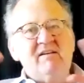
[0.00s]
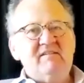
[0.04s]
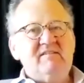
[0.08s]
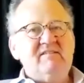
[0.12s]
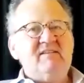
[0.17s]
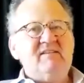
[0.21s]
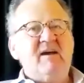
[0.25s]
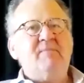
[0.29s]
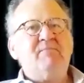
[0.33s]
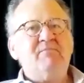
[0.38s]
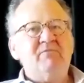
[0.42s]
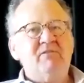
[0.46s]

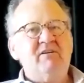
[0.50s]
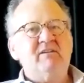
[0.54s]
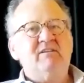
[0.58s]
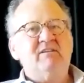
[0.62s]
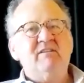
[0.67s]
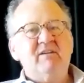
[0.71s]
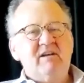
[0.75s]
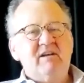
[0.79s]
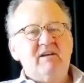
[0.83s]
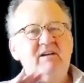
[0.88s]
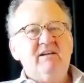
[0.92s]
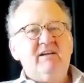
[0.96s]

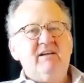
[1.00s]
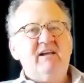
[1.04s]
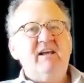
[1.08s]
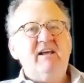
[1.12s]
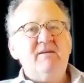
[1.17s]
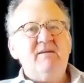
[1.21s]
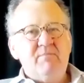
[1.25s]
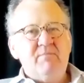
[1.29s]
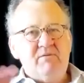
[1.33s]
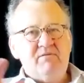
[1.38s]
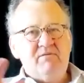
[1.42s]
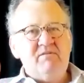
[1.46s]
separate,
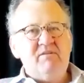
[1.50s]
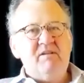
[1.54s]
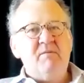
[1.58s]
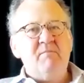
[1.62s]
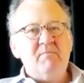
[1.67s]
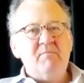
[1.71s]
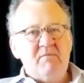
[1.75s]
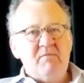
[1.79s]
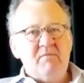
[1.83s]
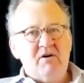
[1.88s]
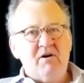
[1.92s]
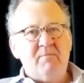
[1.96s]
keep
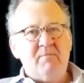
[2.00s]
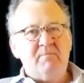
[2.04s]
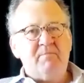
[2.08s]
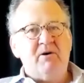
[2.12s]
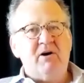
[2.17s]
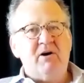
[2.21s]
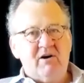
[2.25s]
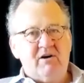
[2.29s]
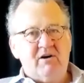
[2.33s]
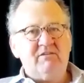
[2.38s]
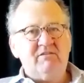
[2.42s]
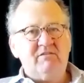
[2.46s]
them
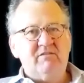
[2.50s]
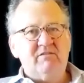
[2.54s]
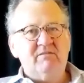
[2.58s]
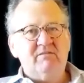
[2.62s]
apart.